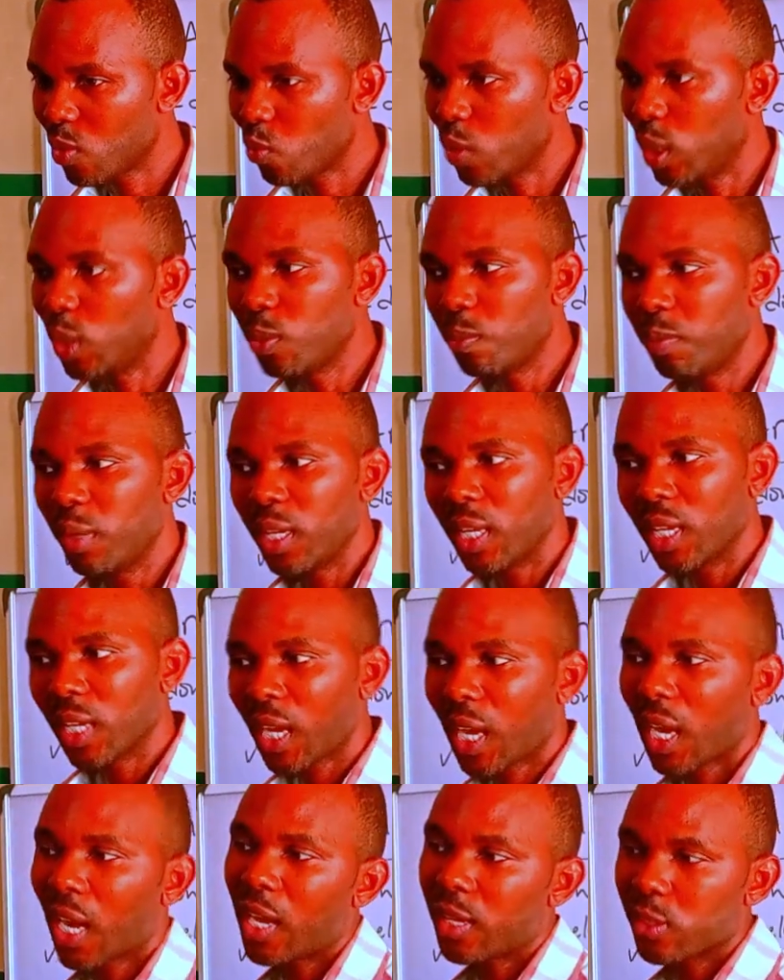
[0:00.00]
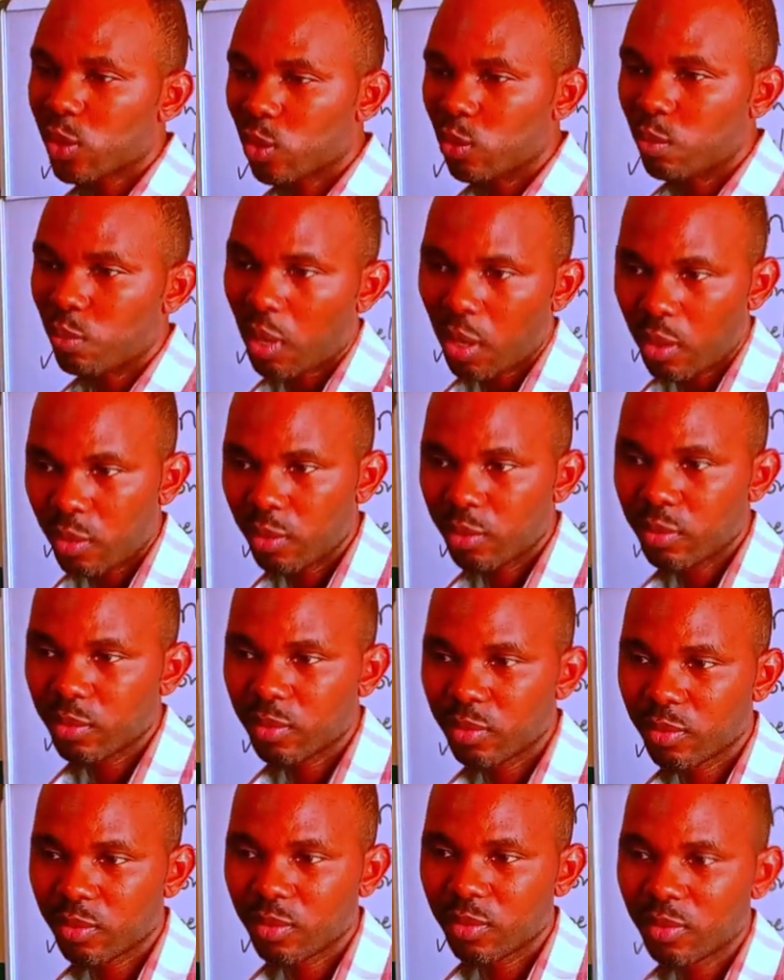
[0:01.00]
Will you be in class tomorrow?
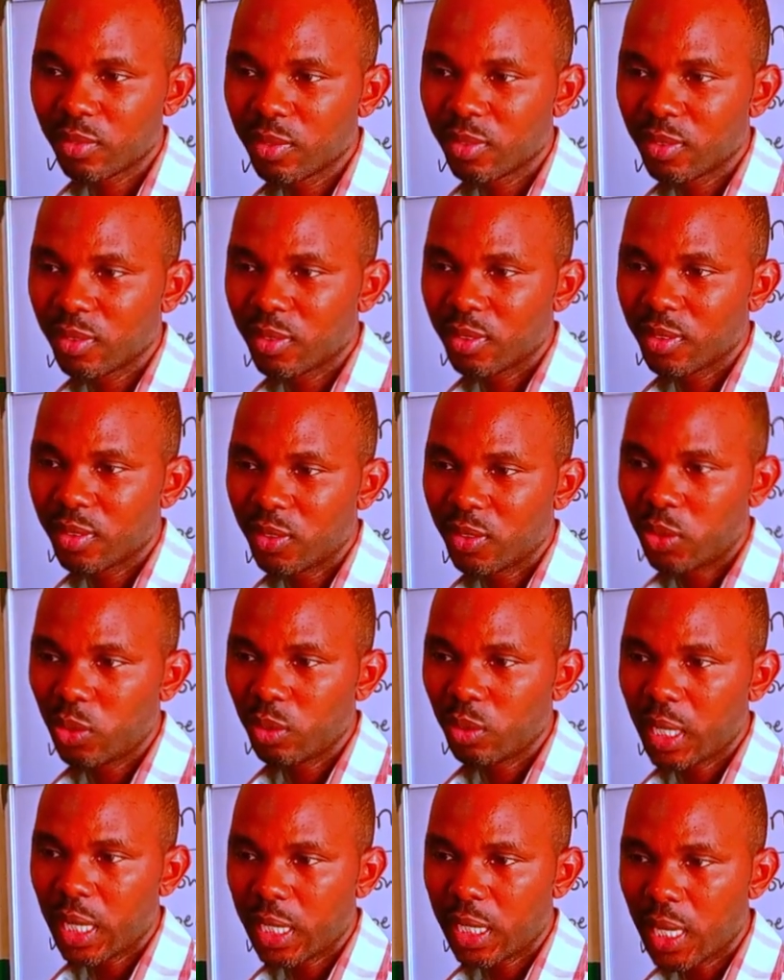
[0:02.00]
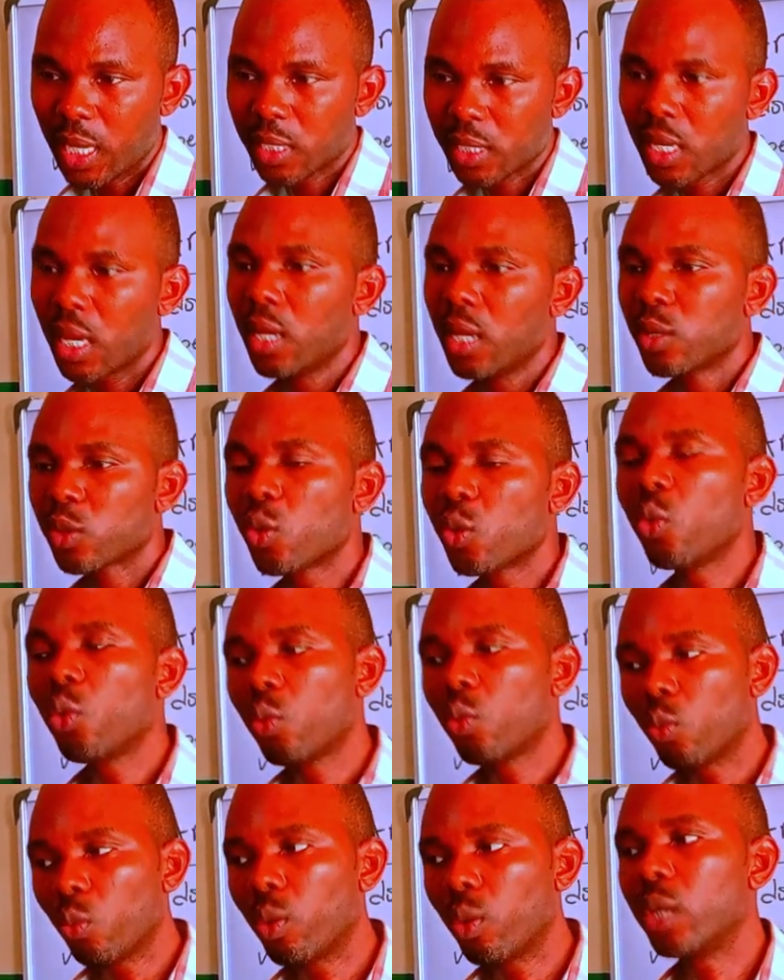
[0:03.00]
Do you get that?
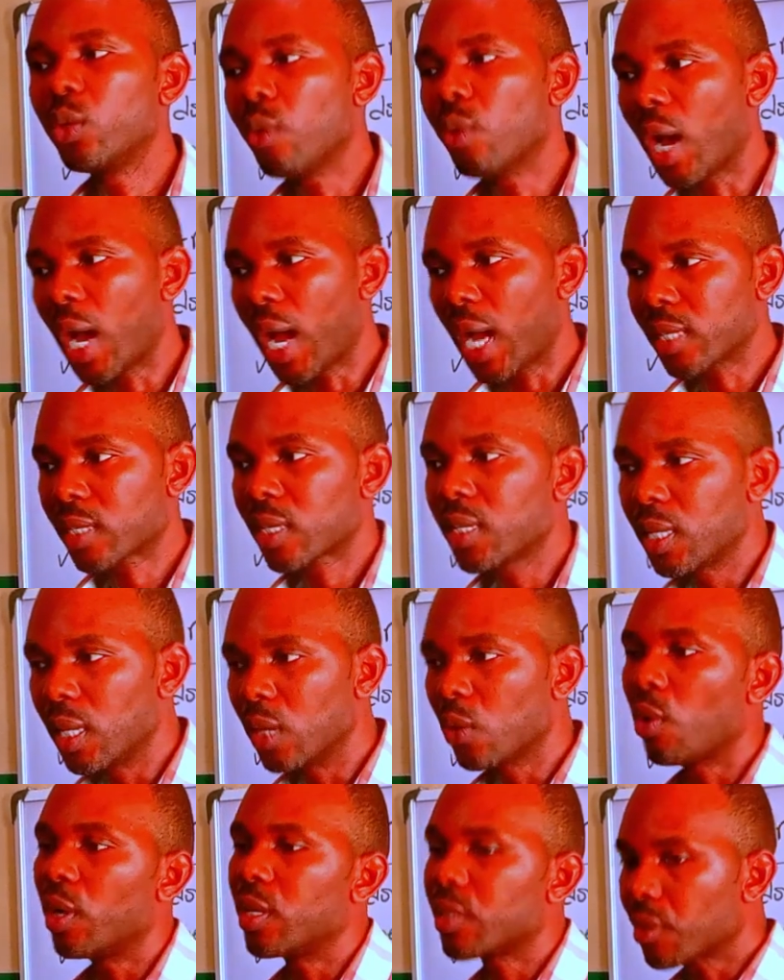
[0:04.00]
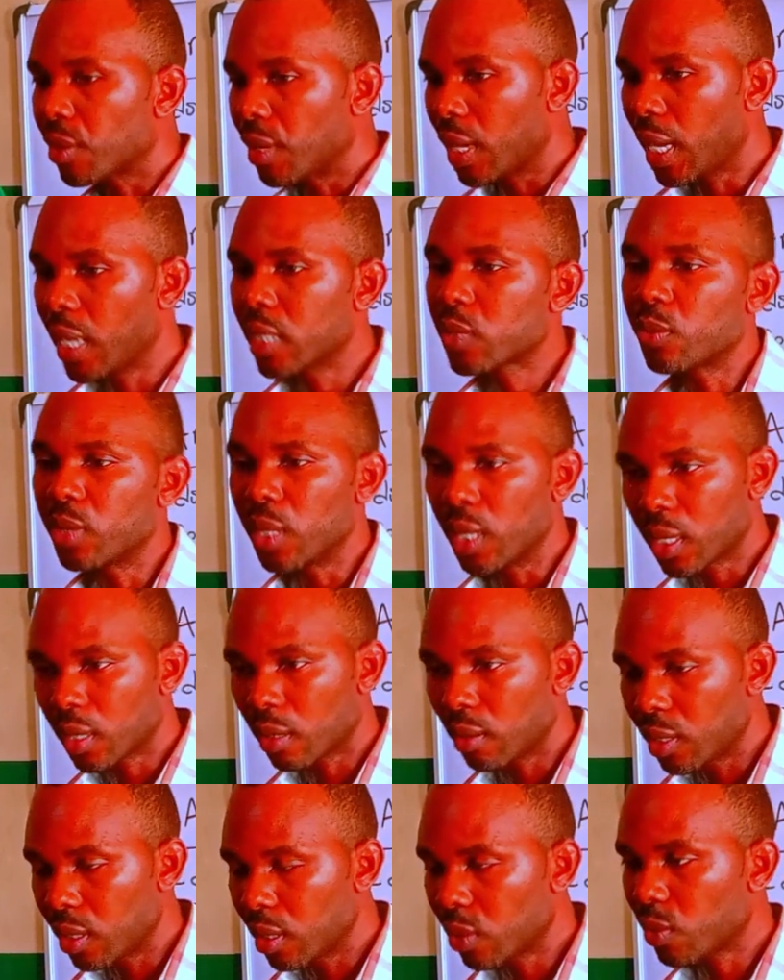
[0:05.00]
So when you are asking a question, it ends with a
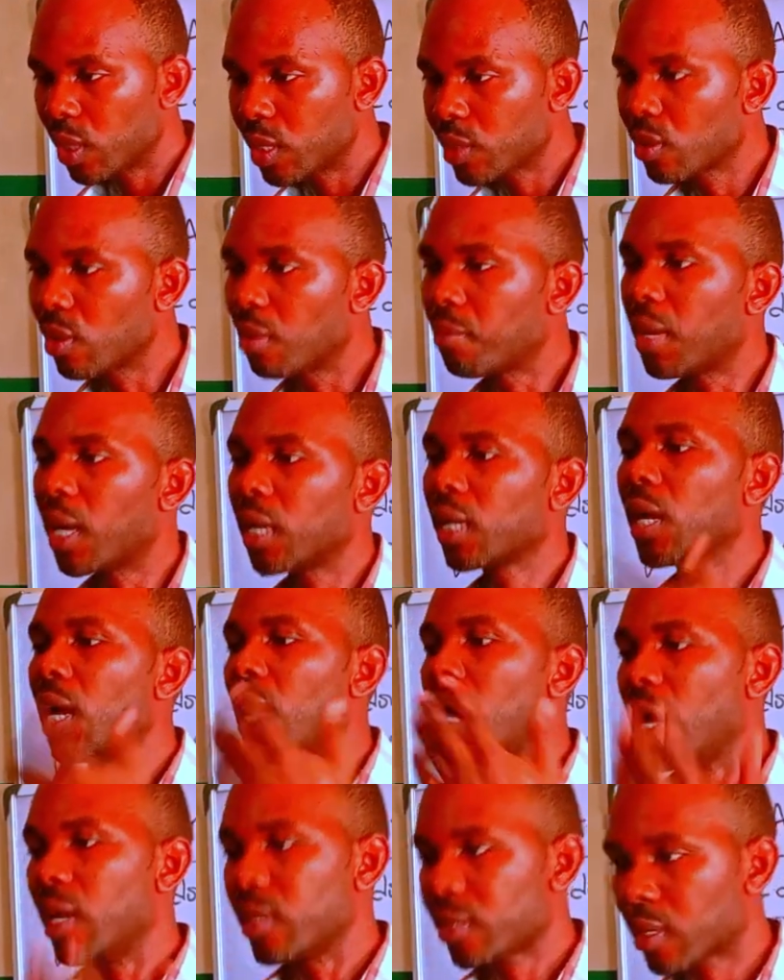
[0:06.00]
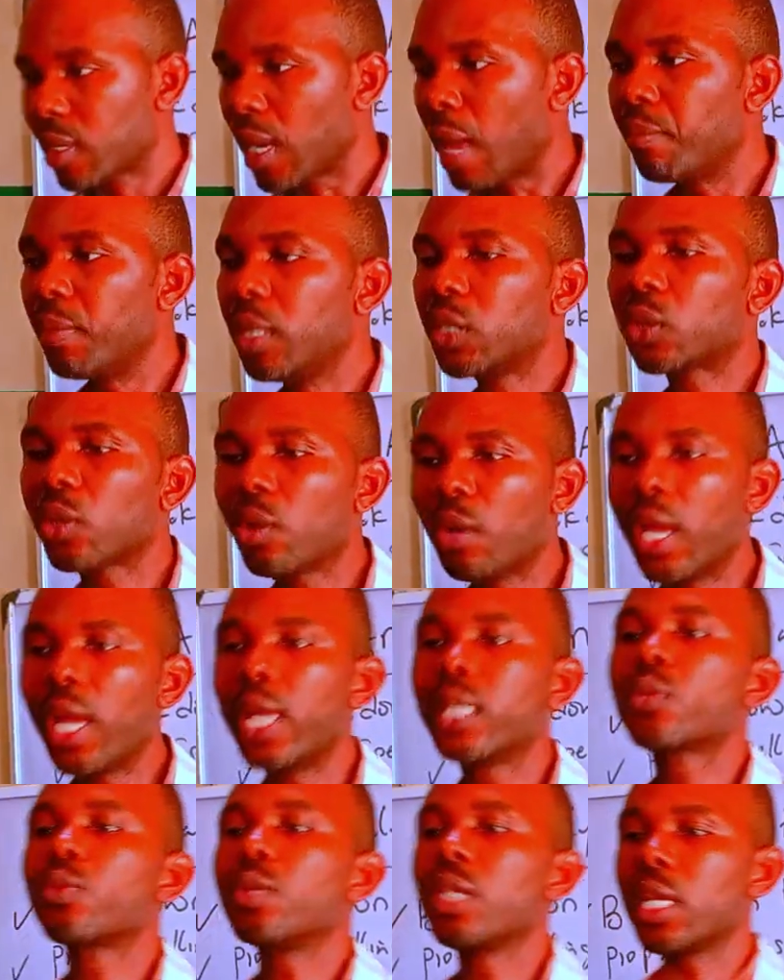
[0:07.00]
question mark. Exclamation
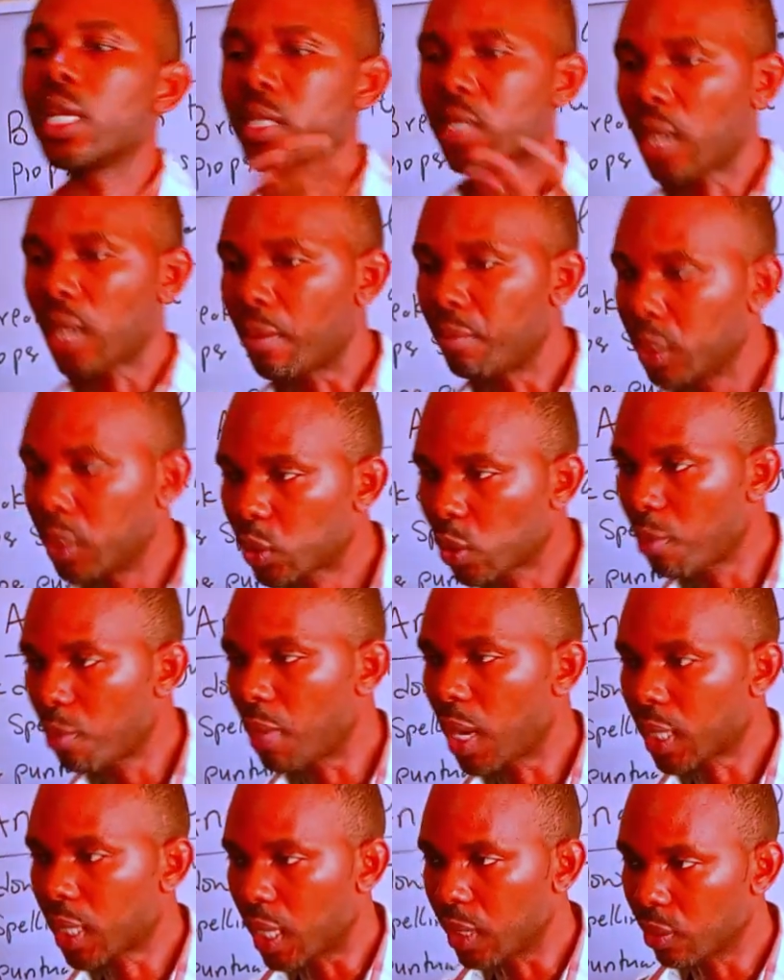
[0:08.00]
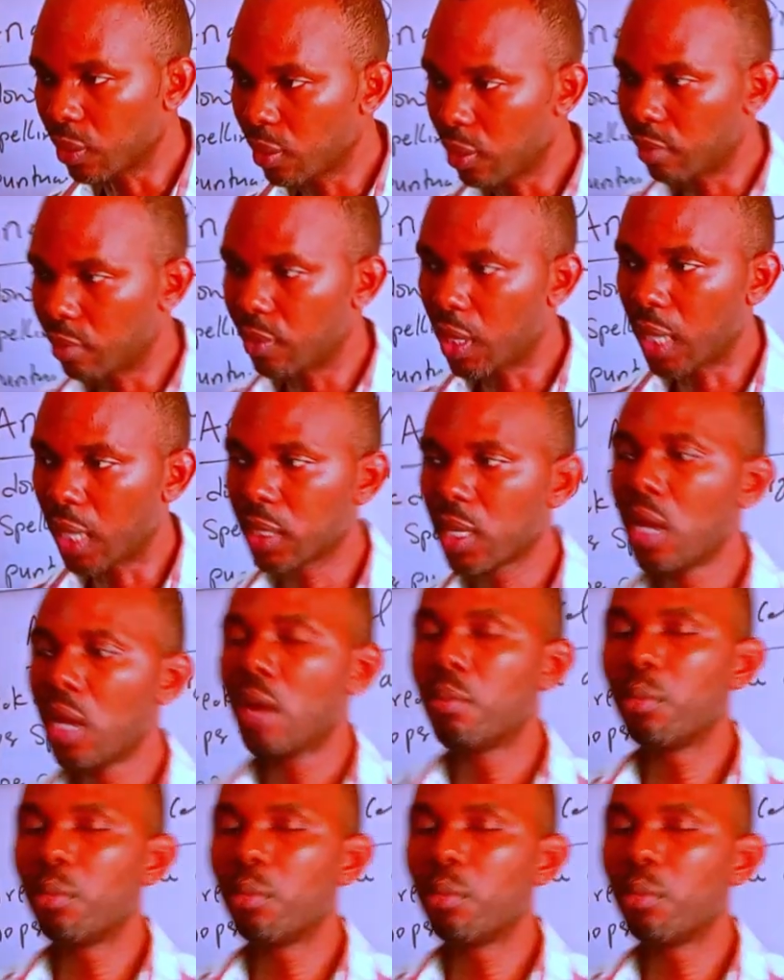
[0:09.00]
ends with exclamation mark and all of that.